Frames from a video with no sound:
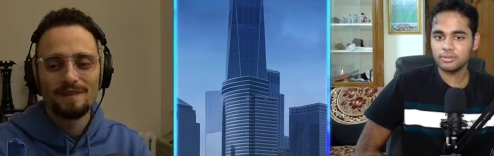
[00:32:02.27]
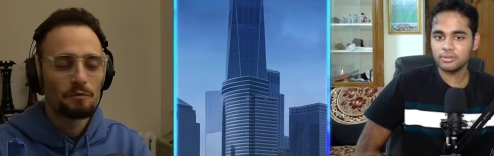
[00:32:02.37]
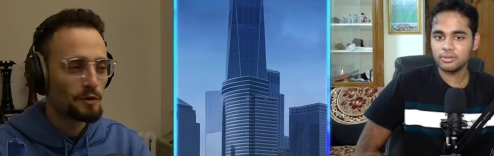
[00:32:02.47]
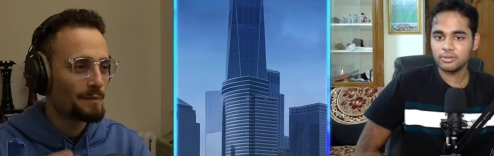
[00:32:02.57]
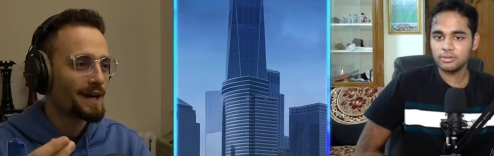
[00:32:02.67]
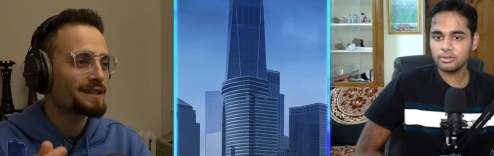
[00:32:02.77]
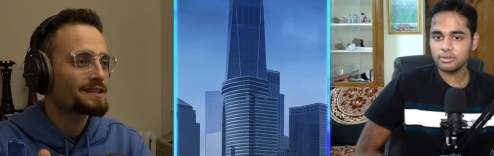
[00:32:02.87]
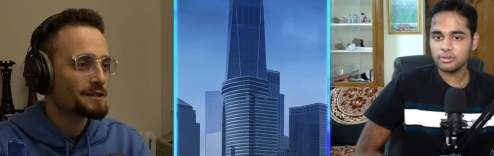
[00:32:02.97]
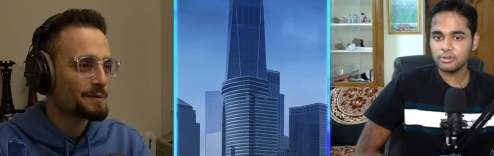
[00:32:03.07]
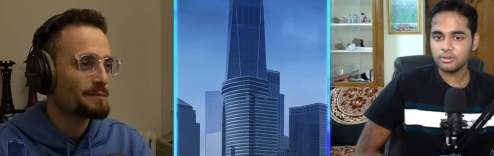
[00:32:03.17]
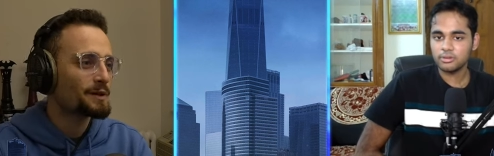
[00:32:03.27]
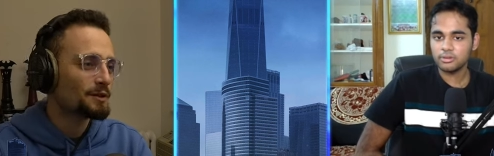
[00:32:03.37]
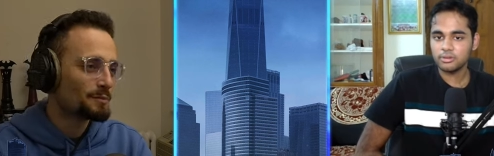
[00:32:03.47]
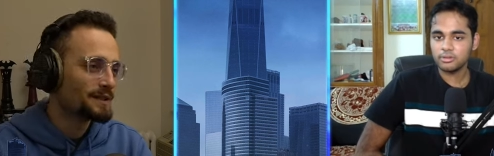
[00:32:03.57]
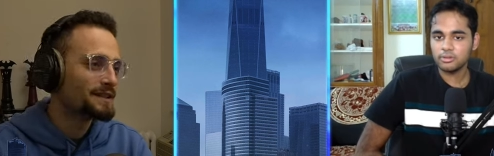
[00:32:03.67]
Speaker 1: with Magnus, it's maybe a little
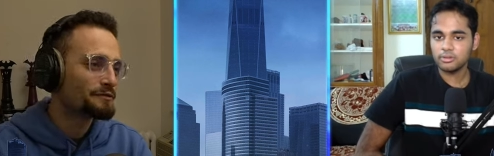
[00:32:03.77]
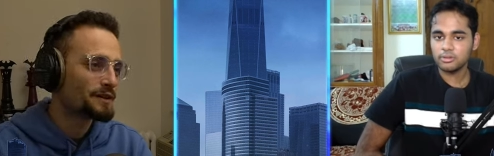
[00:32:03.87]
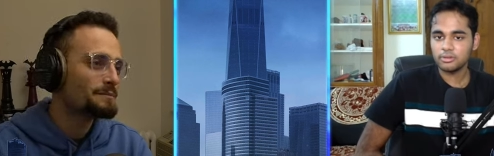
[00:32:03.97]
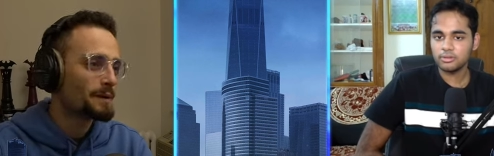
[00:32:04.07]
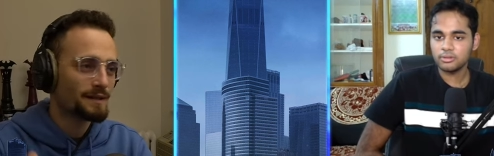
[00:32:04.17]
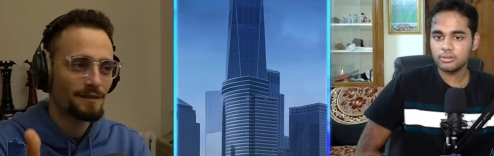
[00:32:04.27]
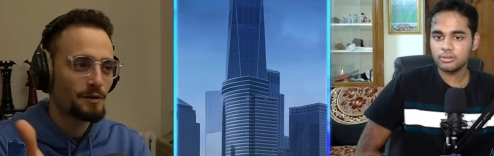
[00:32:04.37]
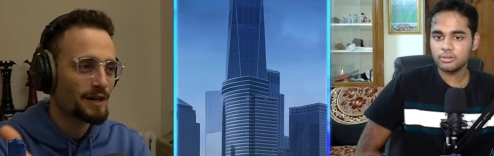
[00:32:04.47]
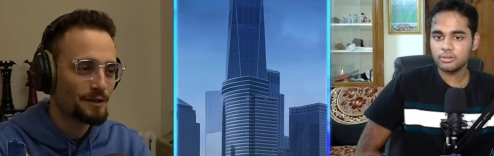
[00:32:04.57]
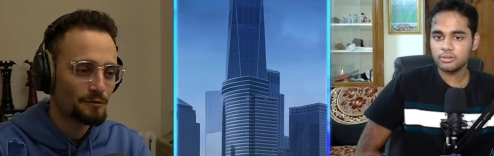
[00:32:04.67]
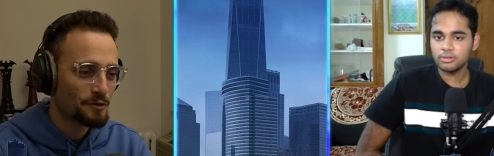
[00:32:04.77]
bit different, but okay, you've